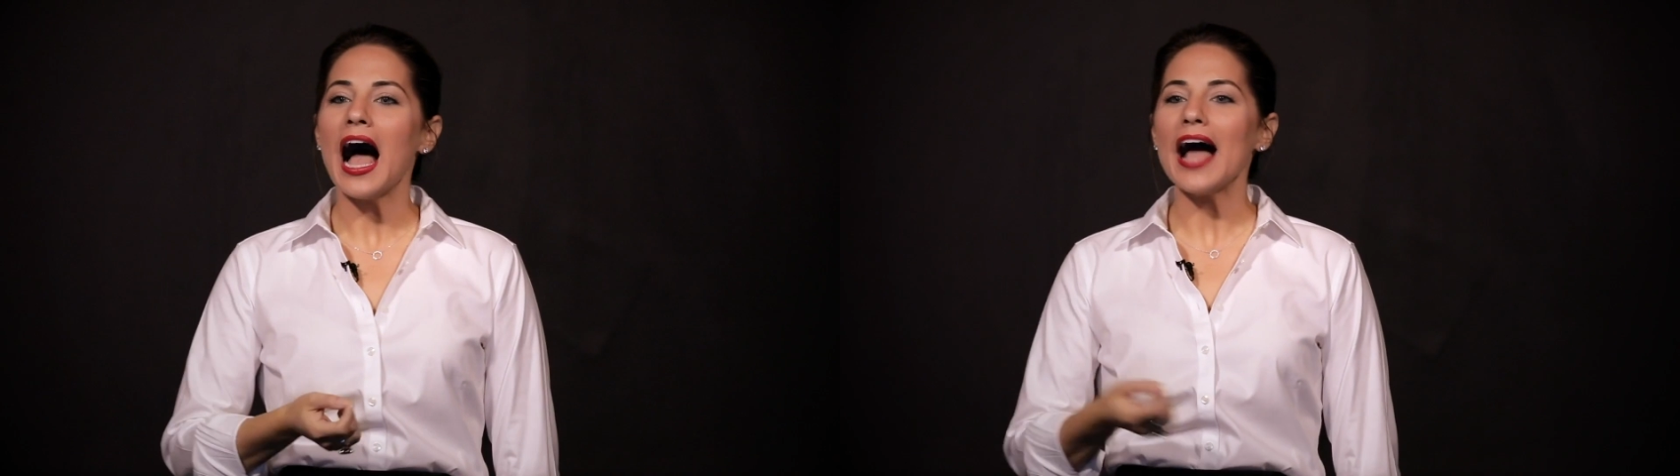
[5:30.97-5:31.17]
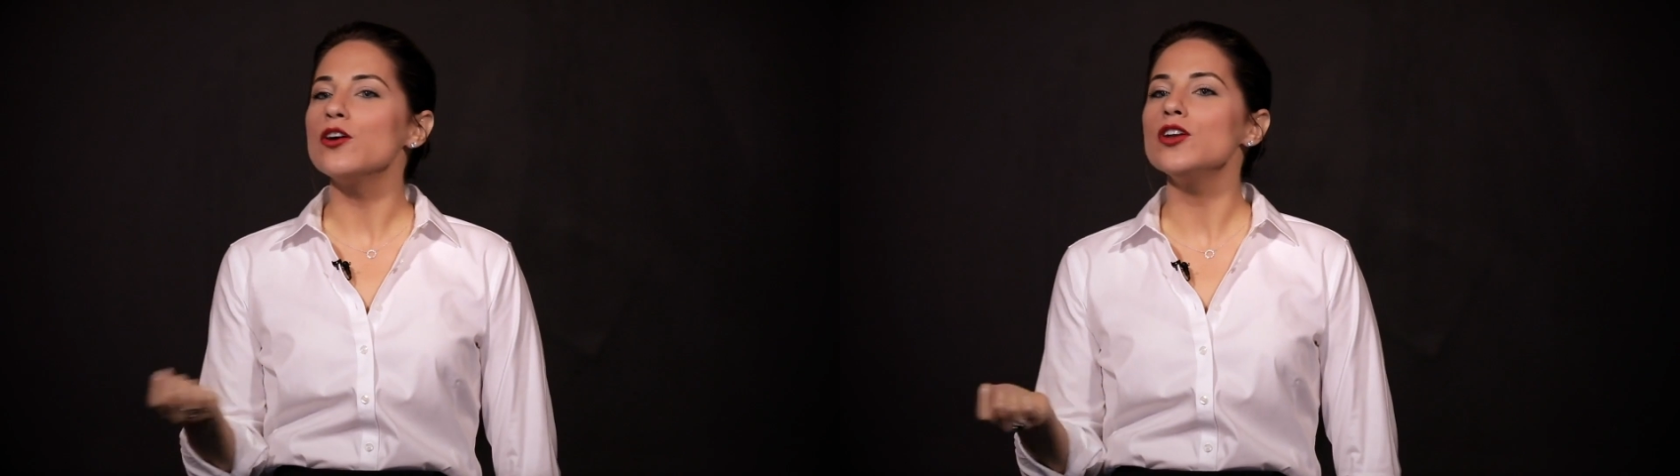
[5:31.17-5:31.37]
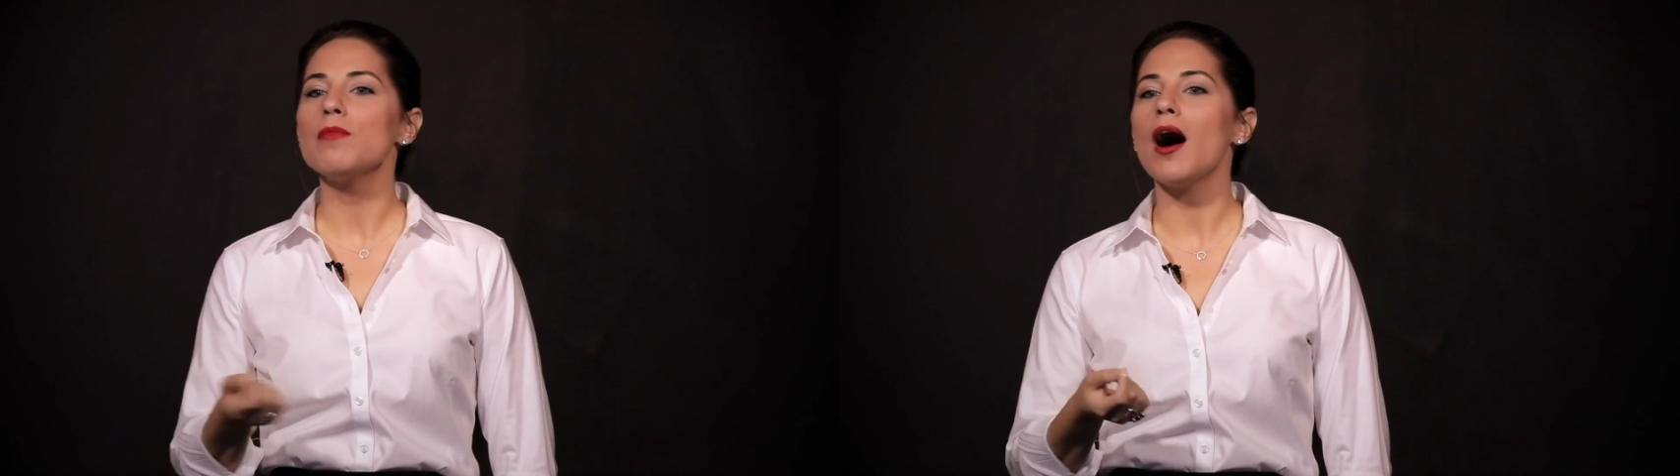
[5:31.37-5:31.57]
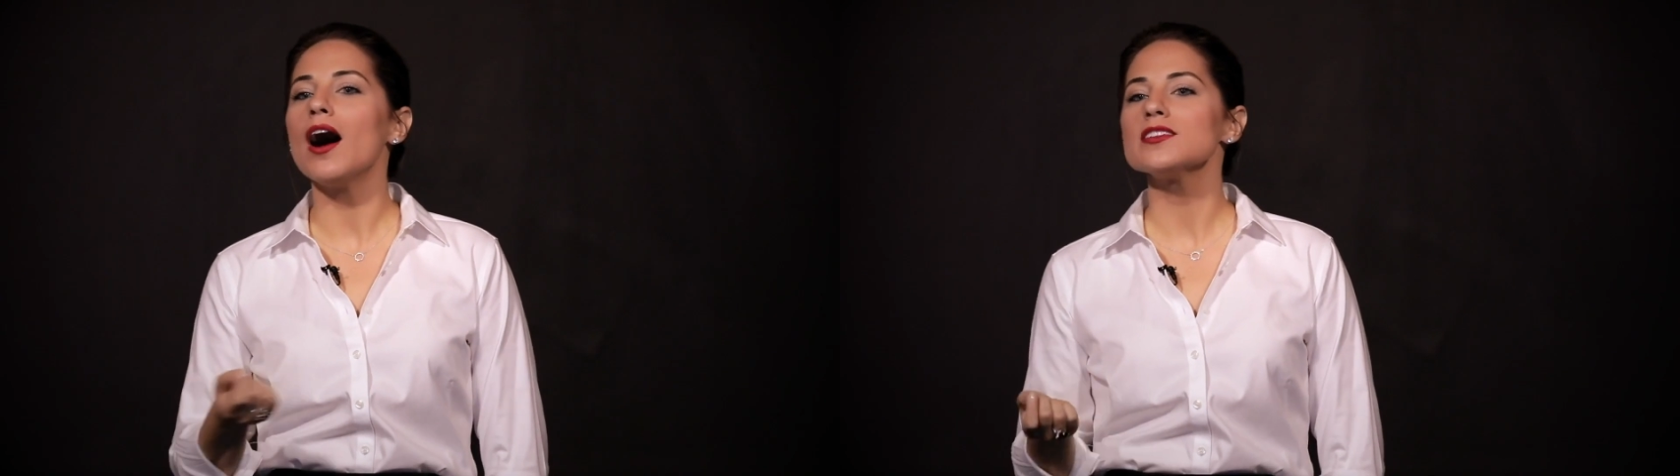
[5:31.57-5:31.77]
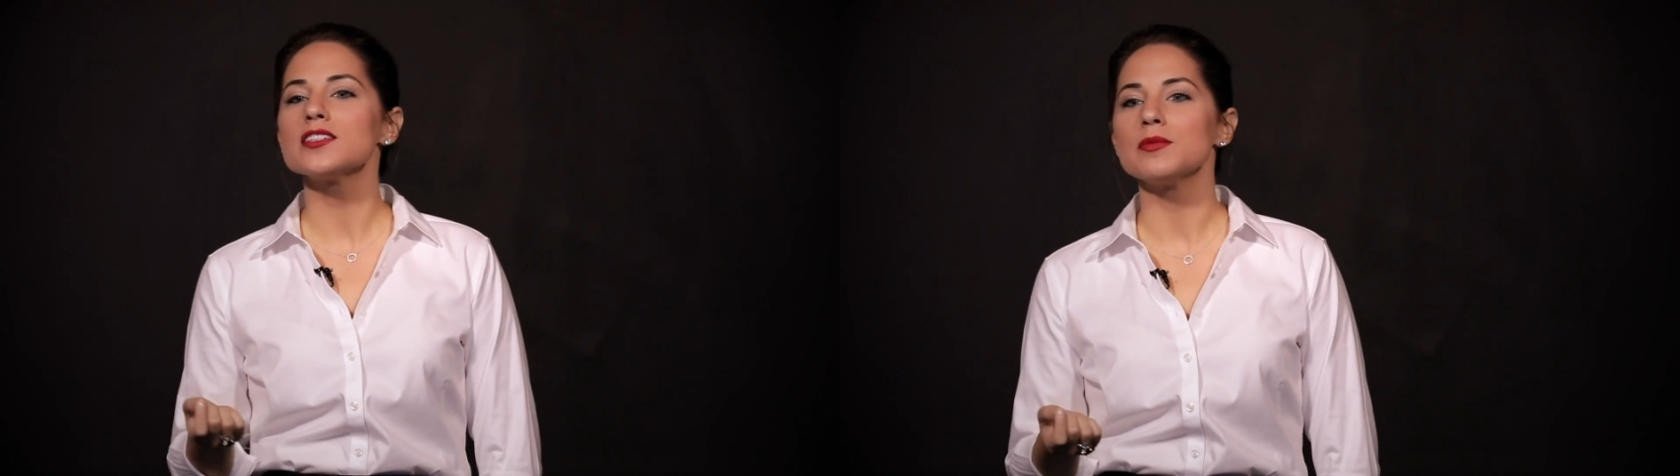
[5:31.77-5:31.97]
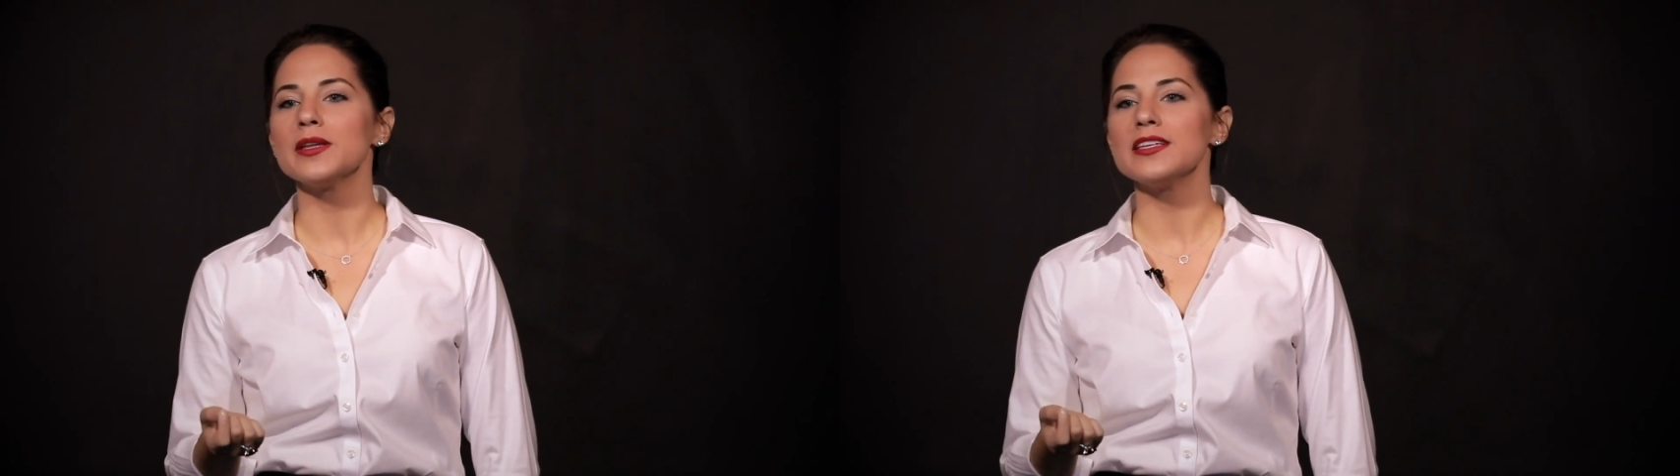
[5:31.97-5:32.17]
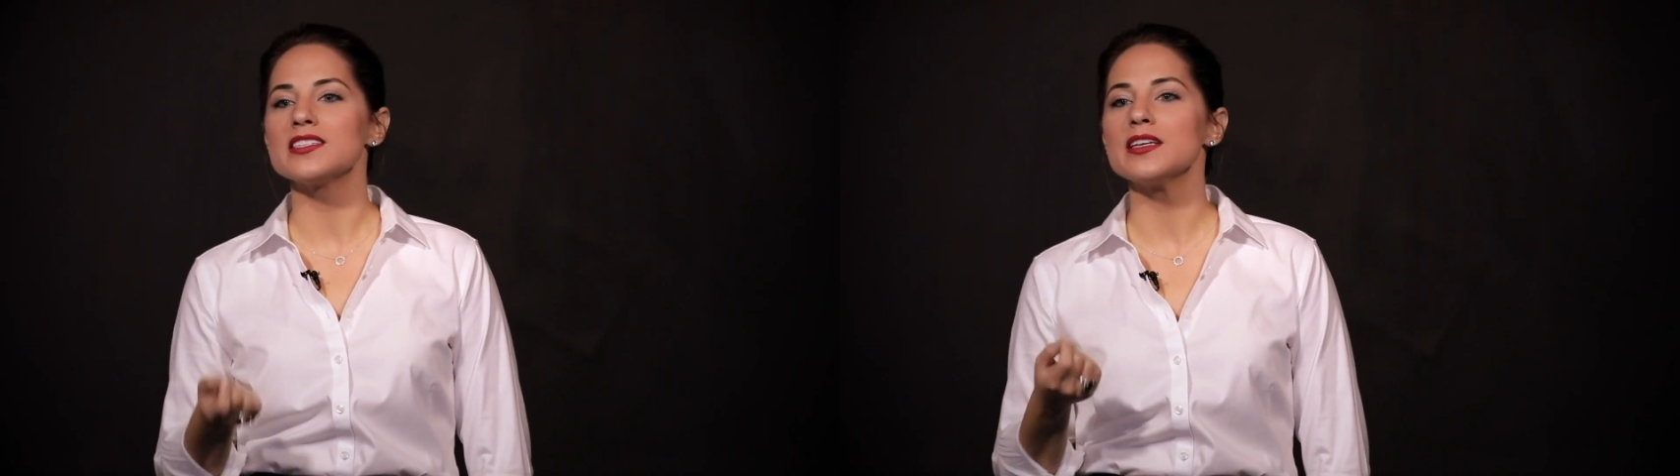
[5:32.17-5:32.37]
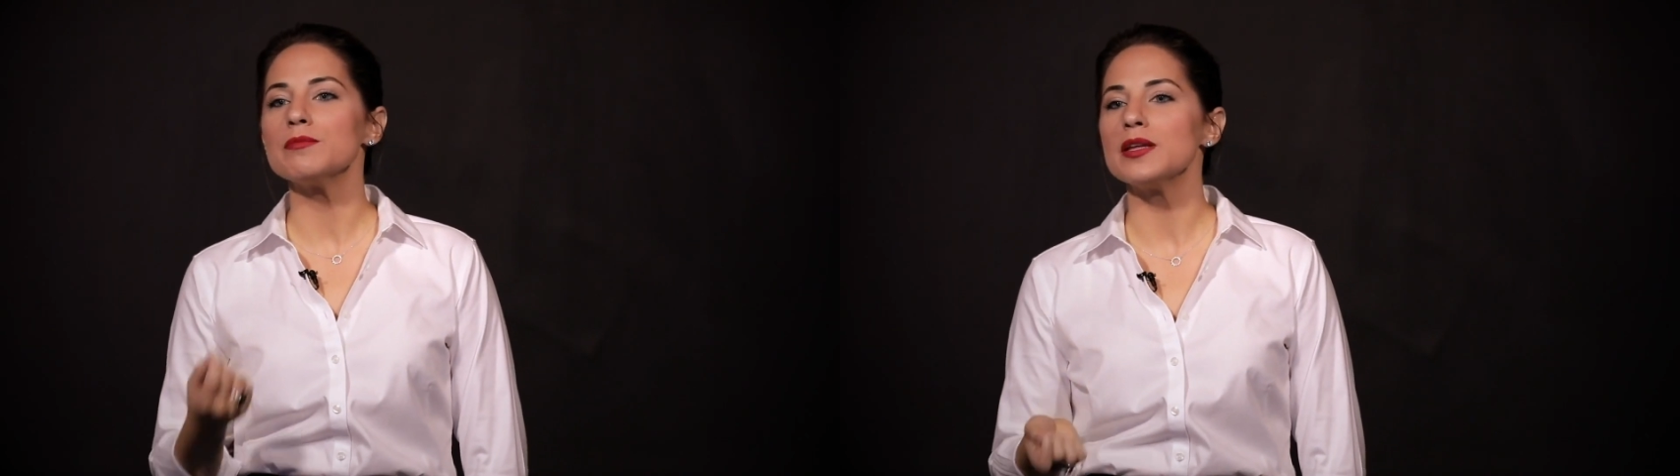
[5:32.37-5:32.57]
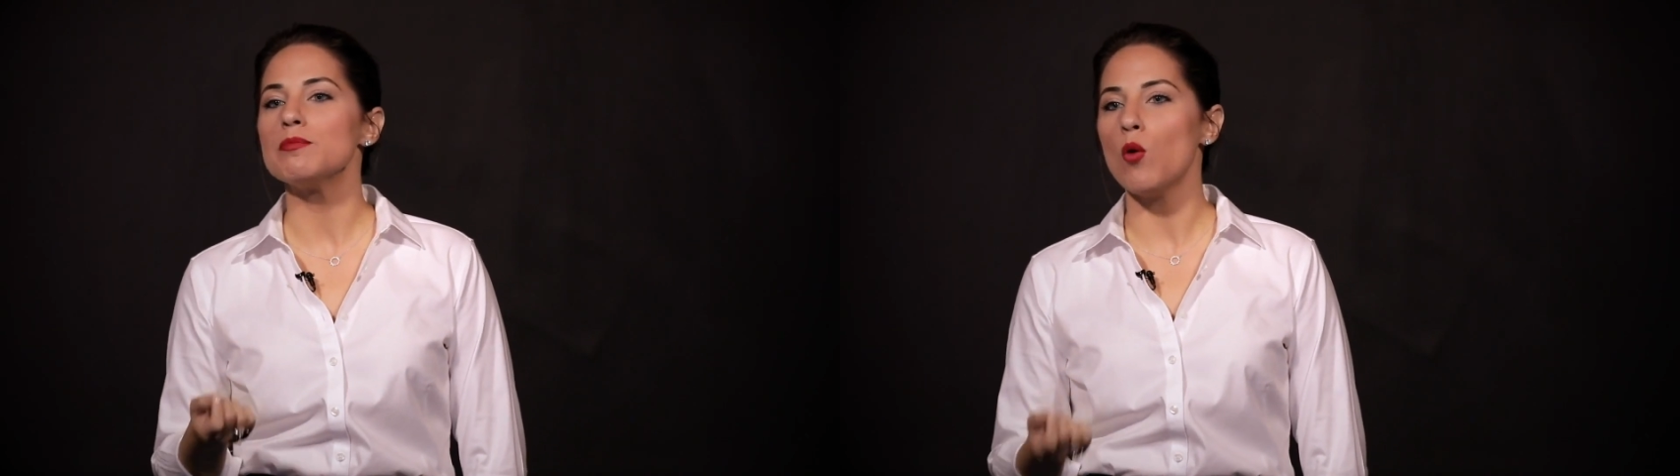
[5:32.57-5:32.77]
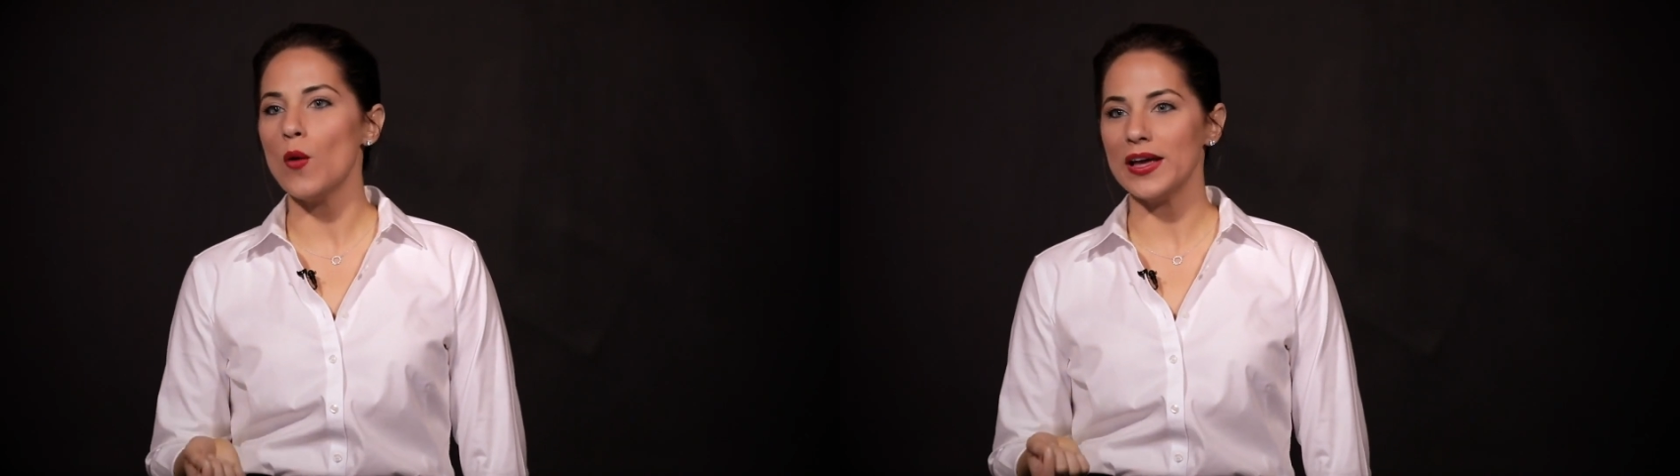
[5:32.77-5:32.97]
I couldn't possibly simply
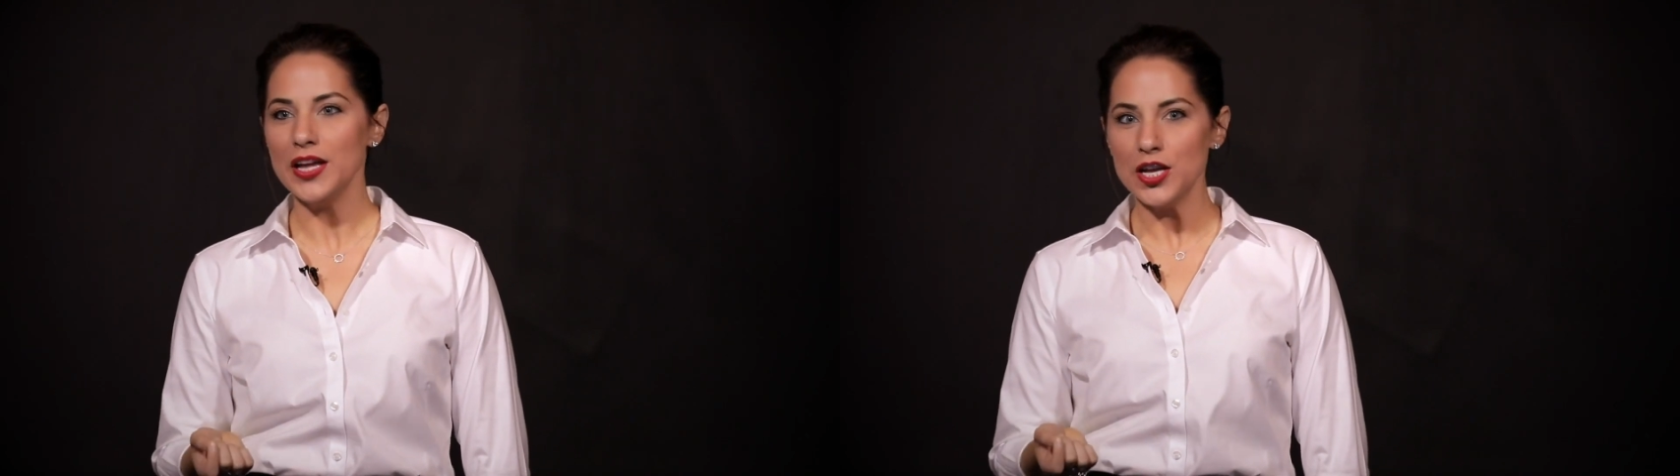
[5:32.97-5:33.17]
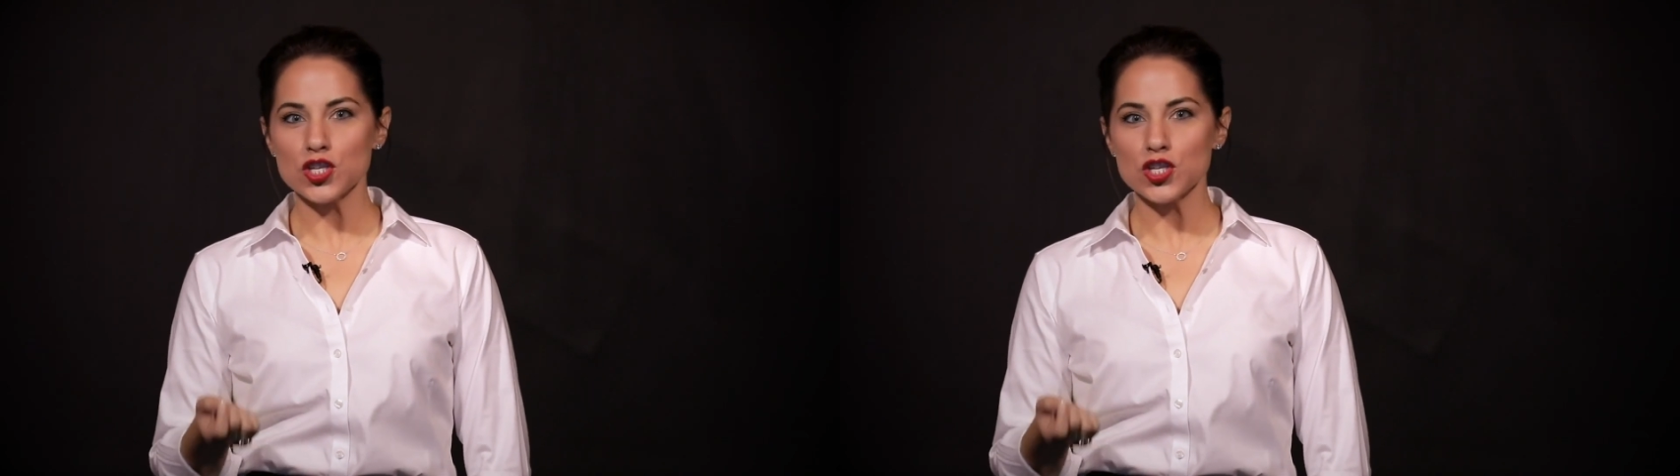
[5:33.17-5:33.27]
point